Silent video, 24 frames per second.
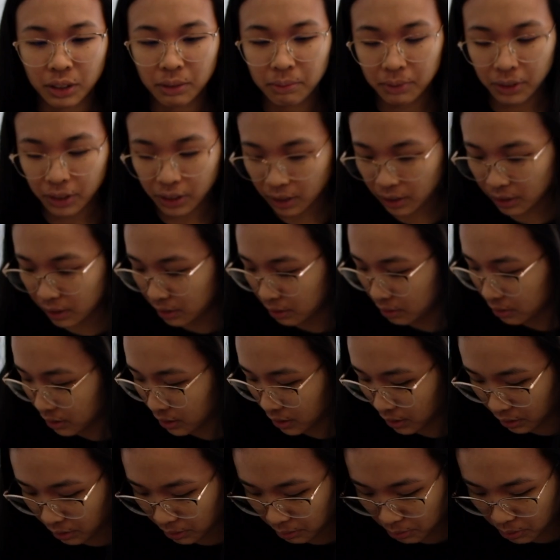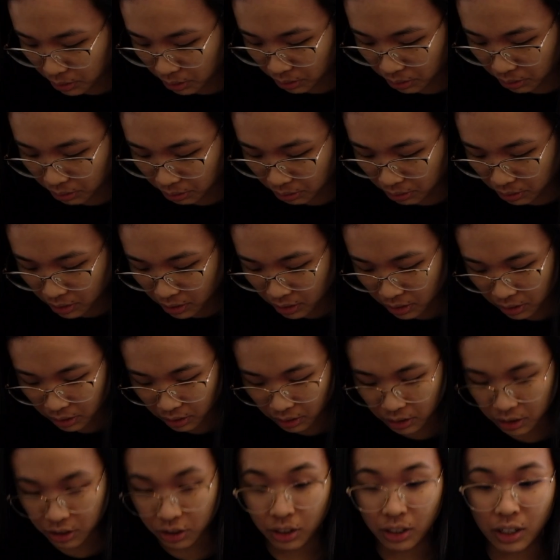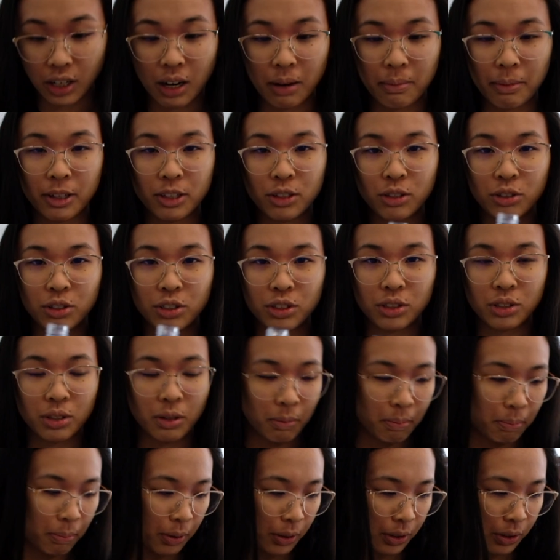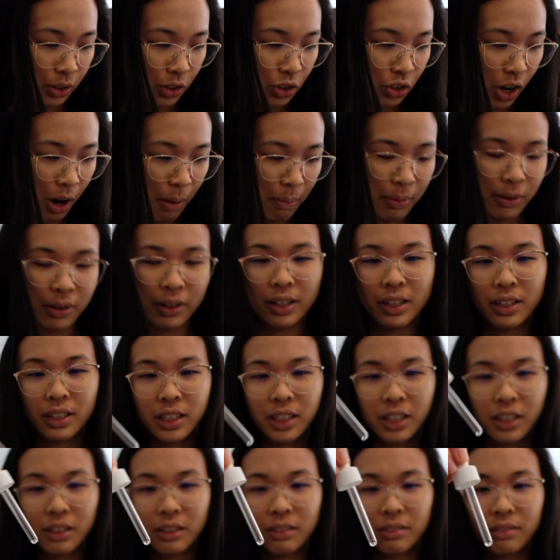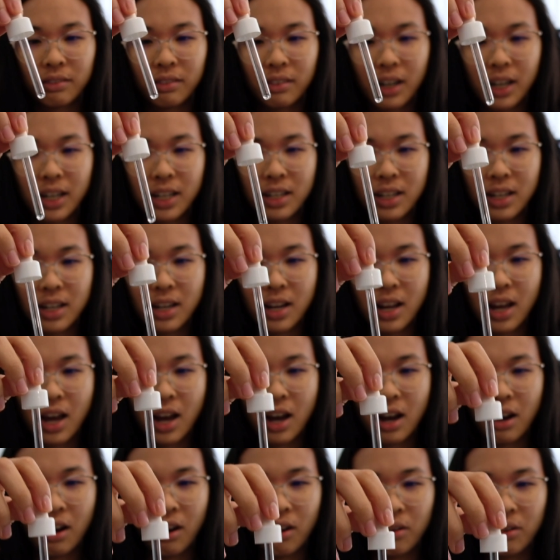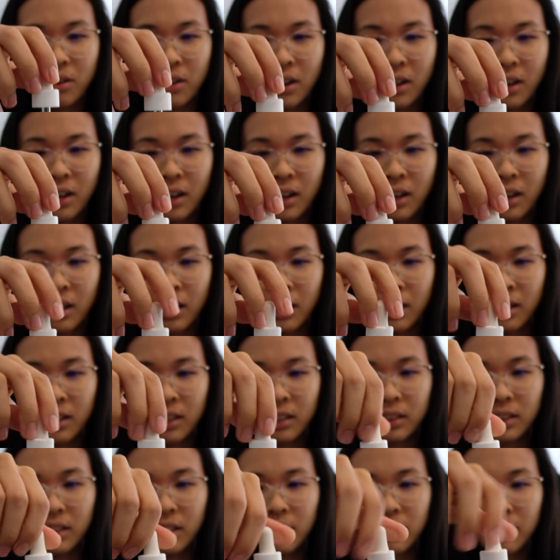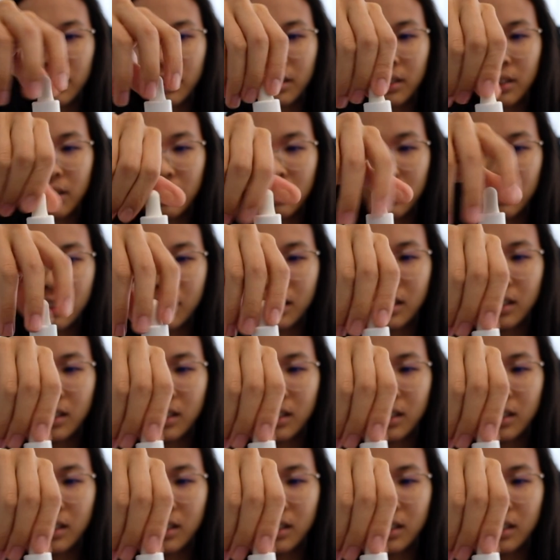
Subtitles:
looking serum. So actually, I might as well just put the dropper in here right now. There you go.